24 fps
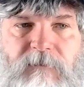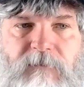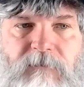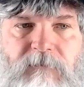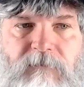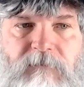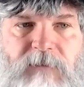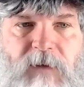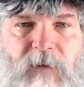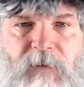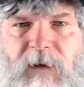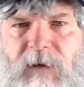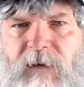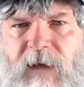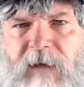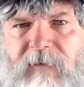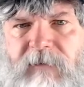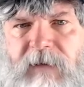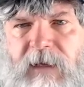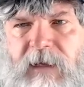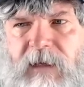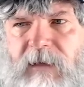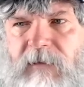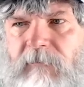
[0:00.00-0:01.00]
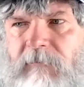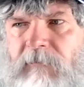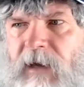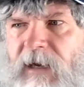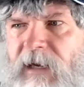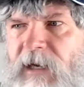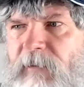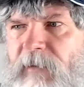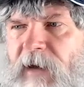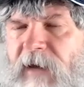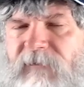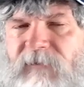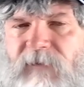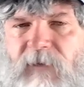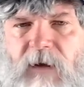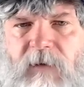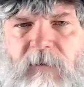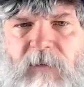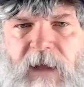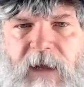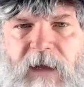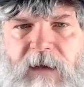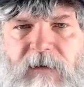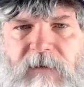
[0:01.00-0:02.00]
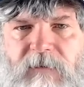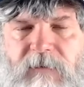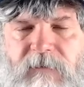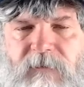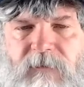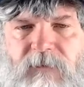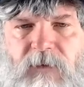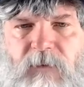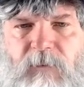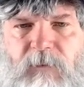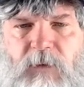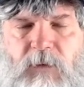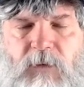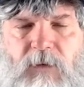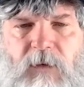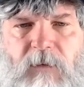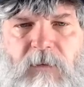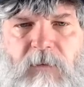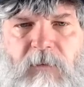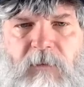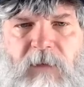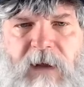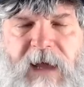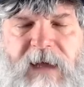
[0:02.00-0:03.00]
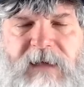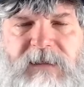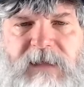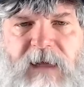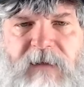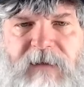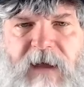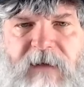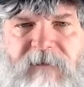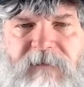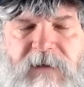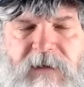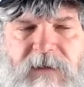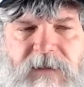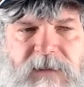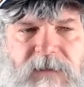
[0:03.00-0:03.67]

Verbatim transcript: but we don't have any money to buy farmland for poor black South Africans.